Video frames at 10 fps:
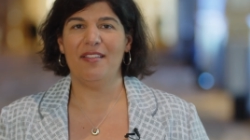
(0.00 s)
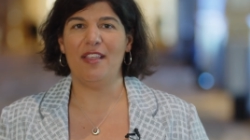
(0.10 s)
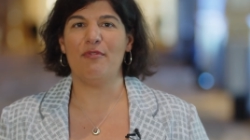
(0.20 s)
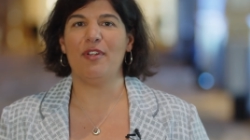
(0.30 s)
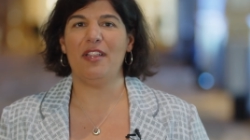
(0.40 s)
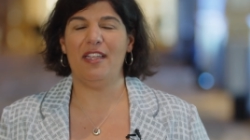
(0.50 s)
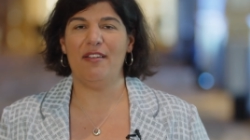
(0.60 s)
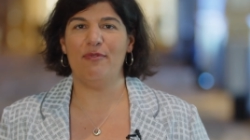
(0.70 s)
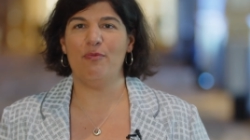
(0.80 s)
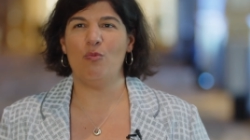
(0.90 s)
they really
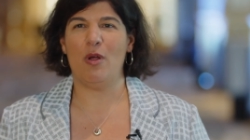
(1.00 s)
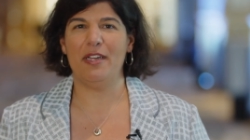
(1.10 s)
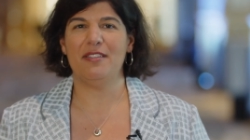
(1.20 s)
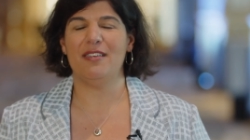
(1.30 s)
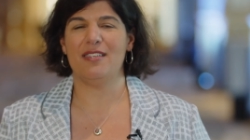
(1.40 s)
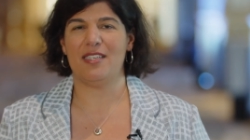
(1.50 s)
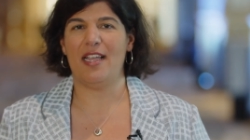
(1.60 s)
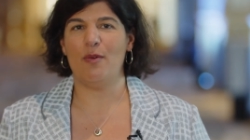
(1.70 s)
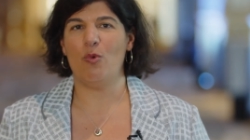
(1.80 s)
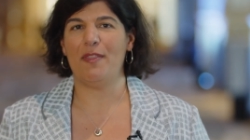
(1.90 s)
have wanted to
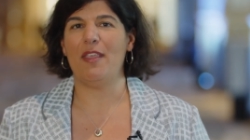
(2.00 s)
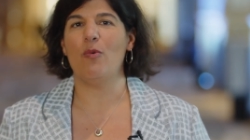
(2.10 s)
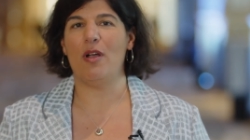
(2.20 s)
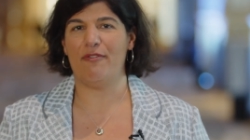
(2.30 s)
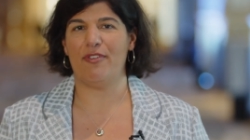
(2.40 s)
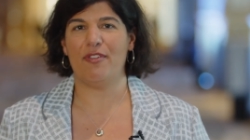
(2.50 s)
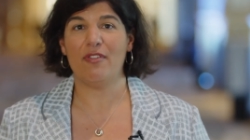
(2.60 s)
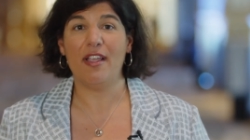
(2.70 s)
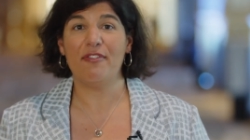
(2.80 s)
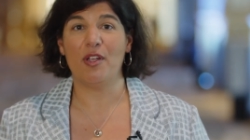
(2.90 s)
decide what they want for their
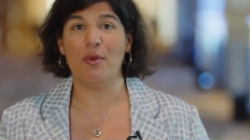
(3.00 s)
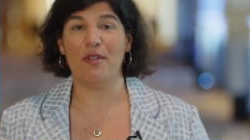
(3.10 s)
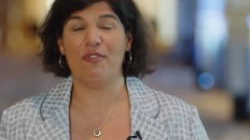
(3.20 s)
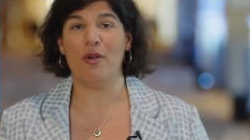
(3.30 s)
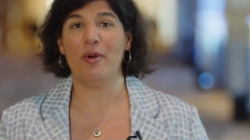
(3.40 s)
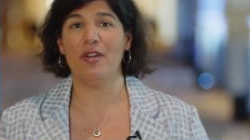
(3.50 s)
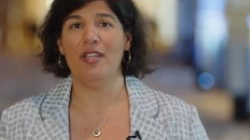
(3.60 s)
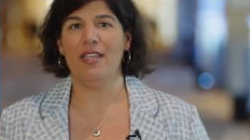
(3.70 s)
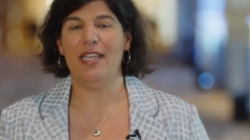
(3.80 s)
life going forward